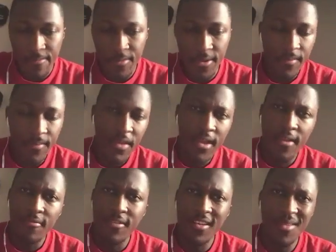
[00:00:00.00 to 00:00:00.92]
But
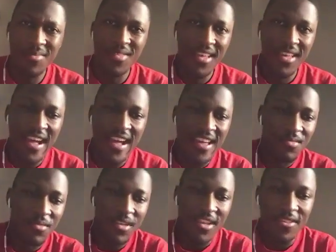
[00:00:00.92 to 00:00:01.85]
when it comes to
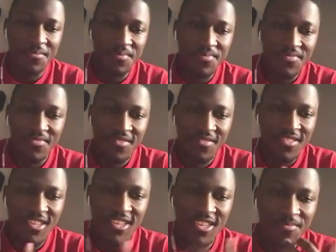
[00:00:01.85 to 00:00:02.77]
cosplay,
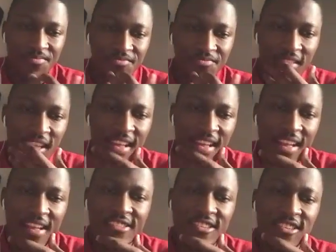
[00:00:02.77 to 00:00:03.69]
you know,
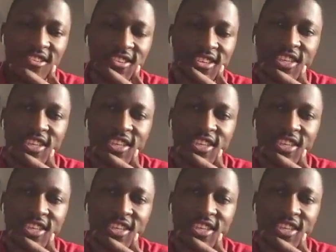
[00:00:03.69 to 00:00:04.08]
how long